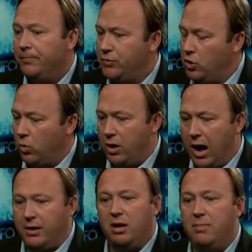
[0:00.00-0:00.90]
you were
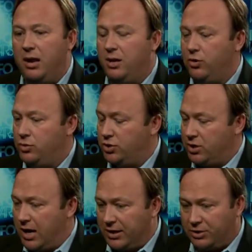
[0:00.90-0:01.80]
not committed. You just
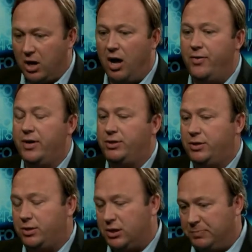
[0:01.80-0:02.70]
said, I saw this.
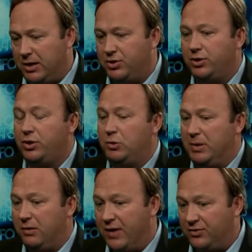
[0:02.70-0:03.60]
It's suspicious. It
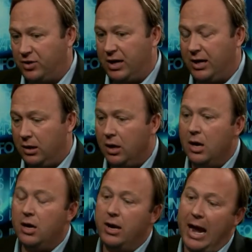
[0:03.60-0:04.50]
should be investigated.
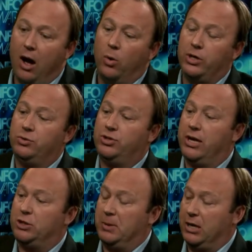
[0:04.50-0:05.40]
Now what you
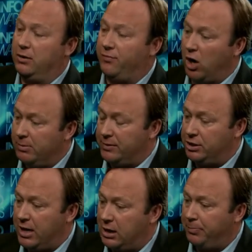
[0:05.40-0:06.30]
said has been confirmed by the
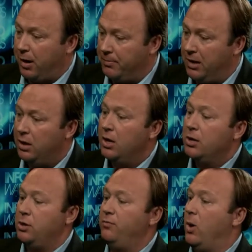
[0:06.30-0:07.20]
State Department.
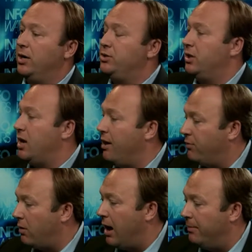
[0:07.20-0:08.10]
You've watched the
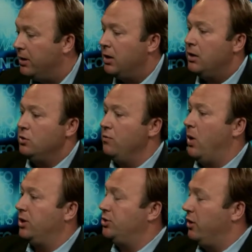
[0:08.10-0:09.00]
cover-up. You've
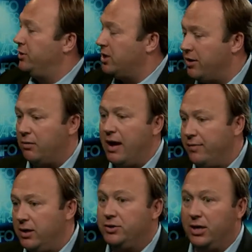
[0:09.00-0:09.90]
watched all this other
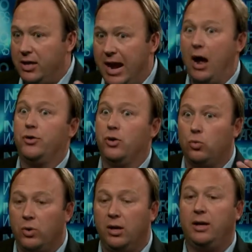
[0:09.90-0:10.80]
evidence, and now
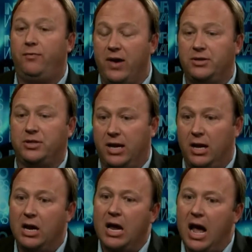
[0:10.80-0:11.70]
you're really facing
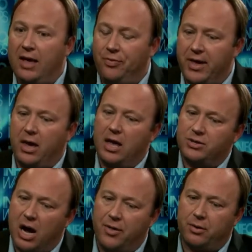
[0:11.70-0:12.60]
it. I think
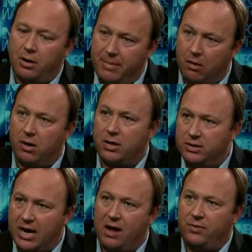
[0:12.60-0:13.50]
as other
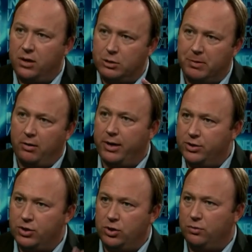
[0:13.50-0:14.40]
Americans have the
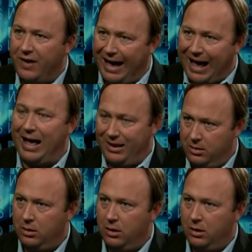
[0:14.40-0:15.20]
experience you've had,